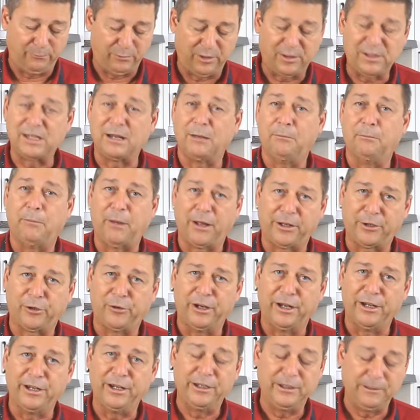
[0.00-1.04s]
with some butter
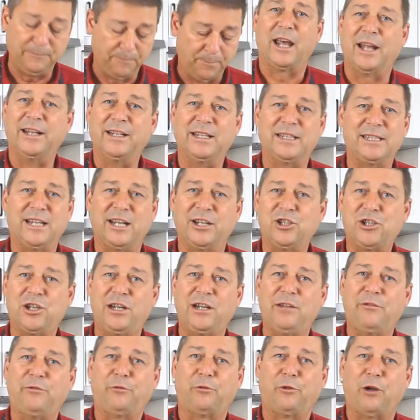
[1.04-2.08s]
in it and
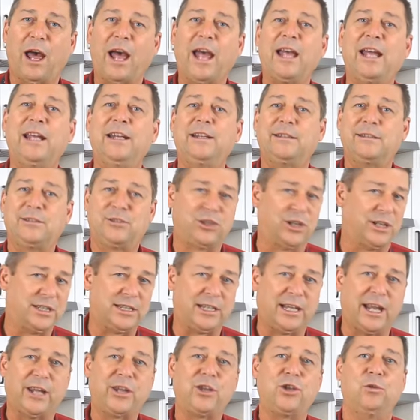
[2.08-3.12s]
essentially fry it
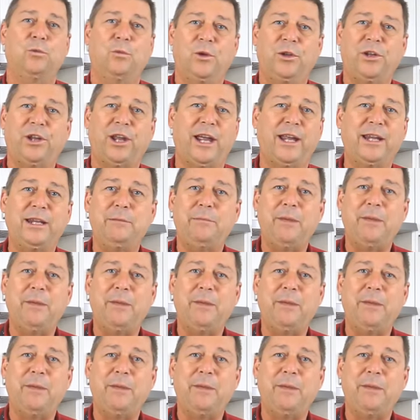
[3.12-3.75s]
just like you would any